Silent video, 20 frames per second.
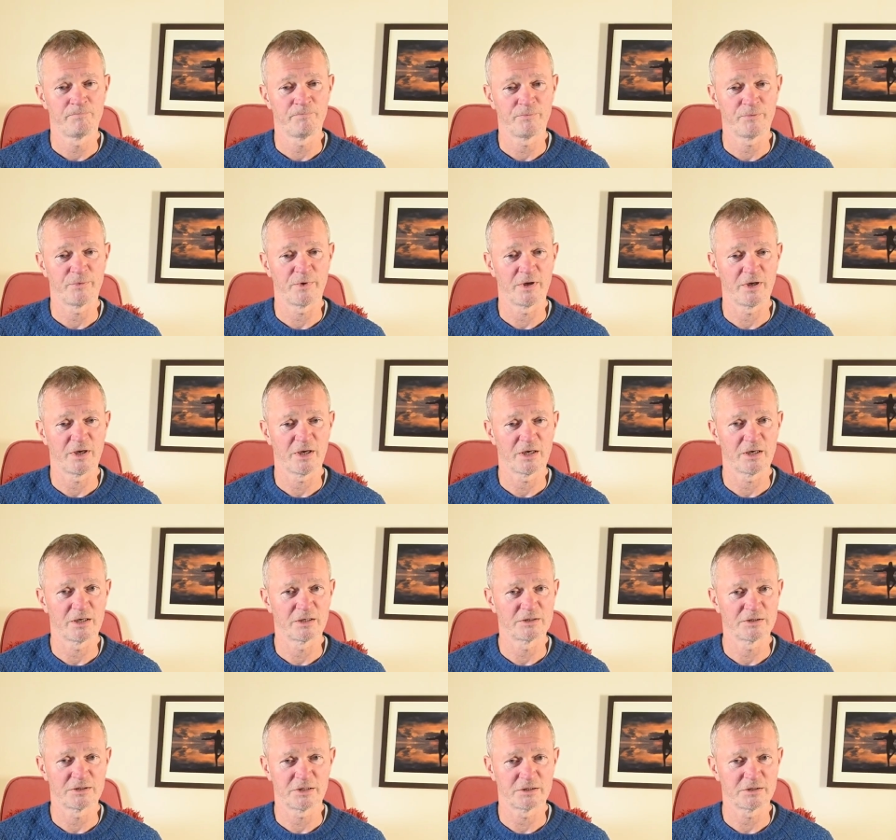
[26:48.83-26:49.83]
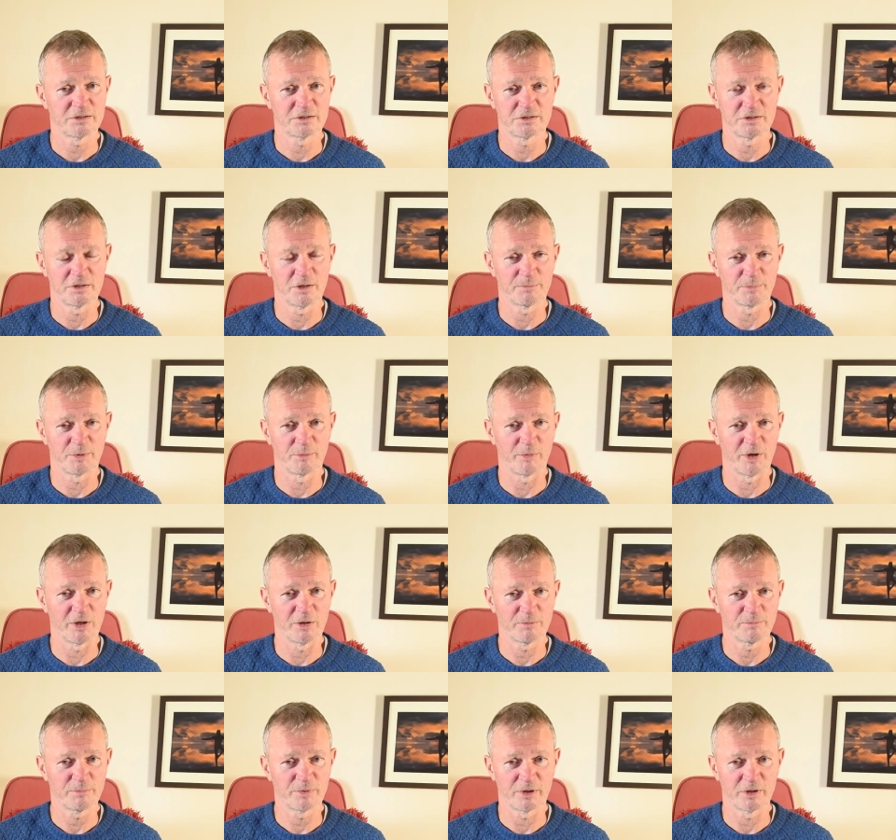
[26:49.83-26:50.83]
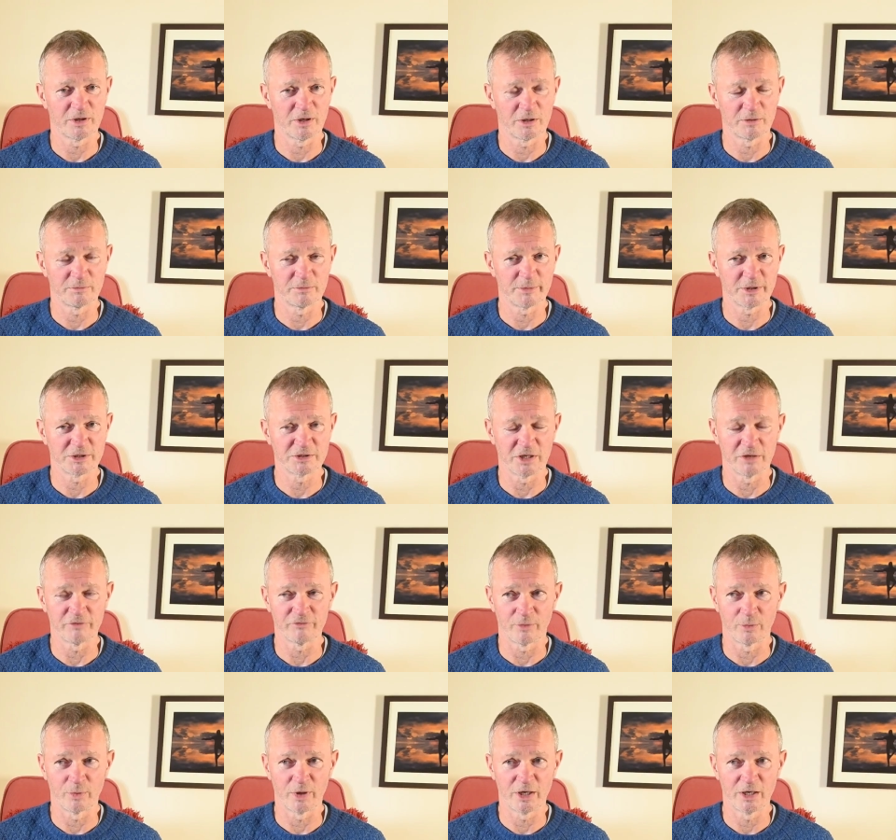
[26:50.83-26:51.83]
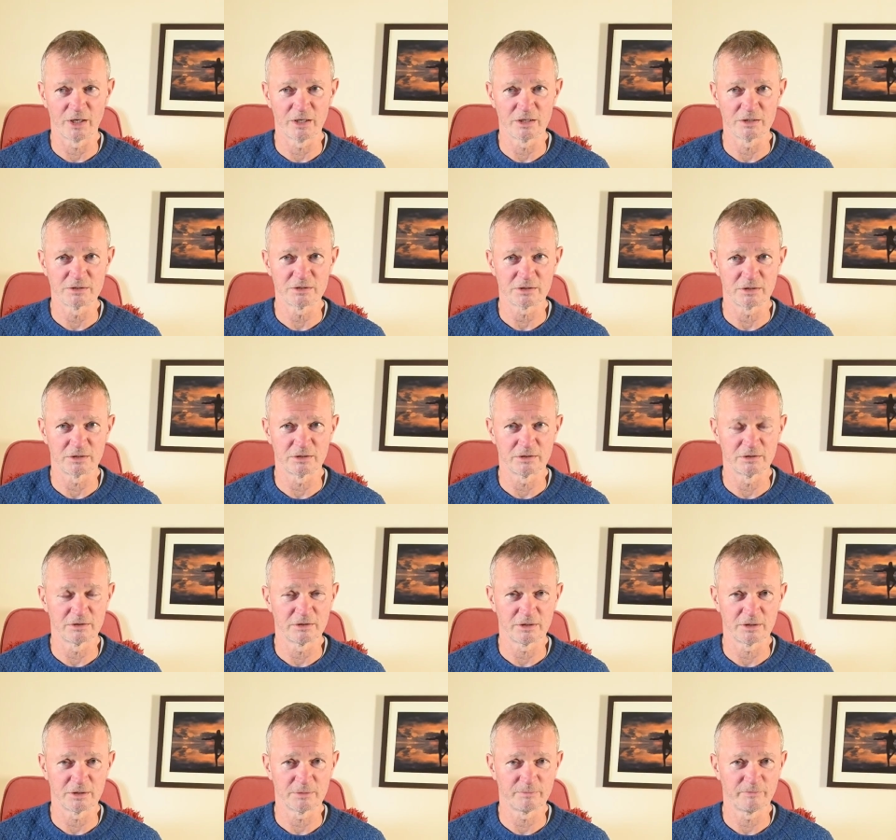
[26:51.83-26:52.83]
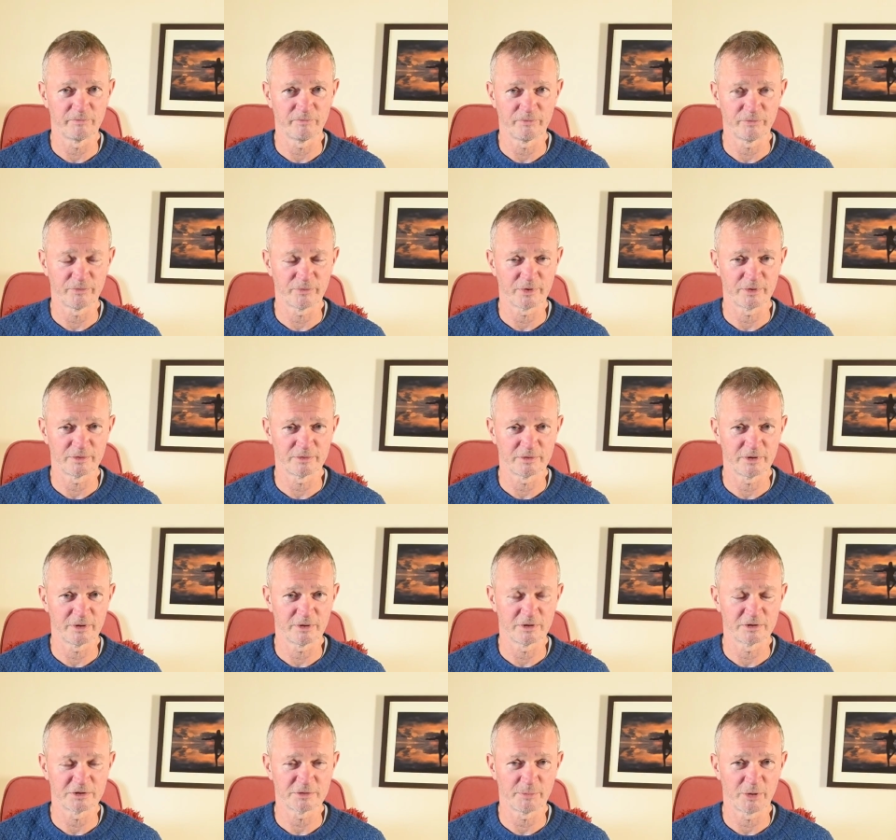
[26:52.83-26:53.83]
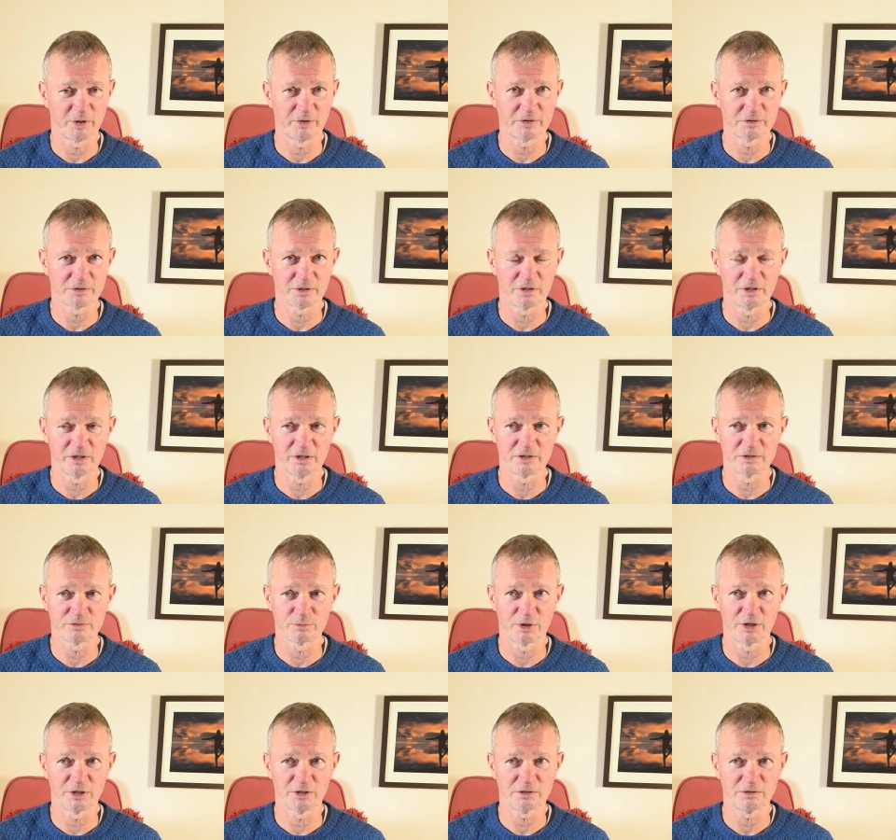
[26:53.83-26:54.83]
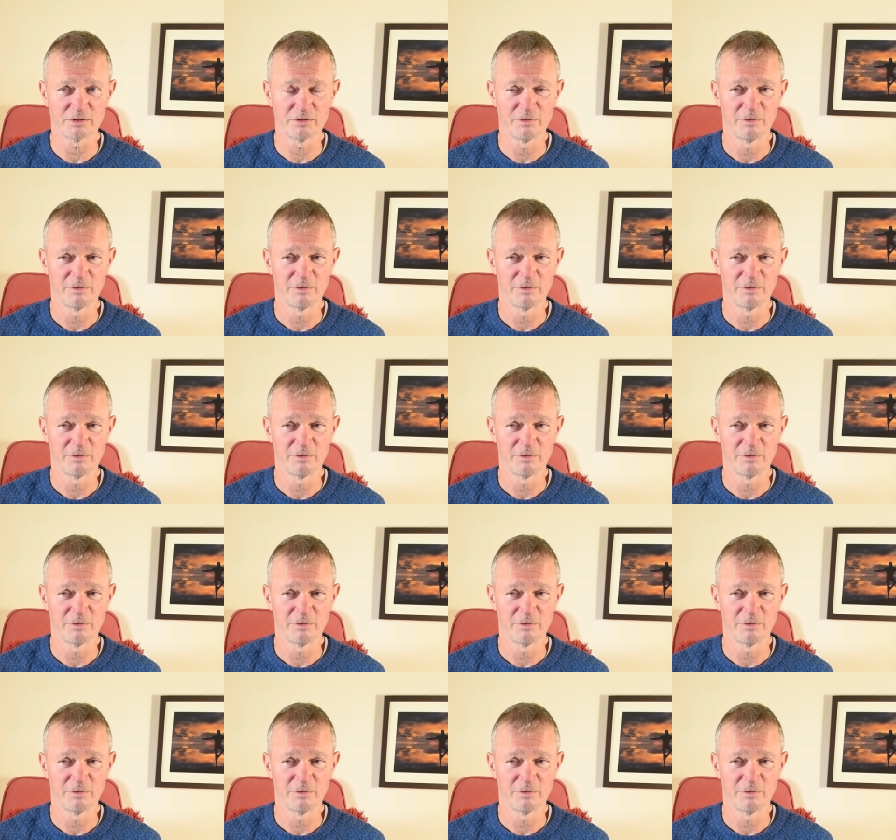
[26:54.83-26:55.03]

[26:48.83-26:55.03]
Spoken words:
yeah, it's opened me up, my self-awareness and spiritually as well.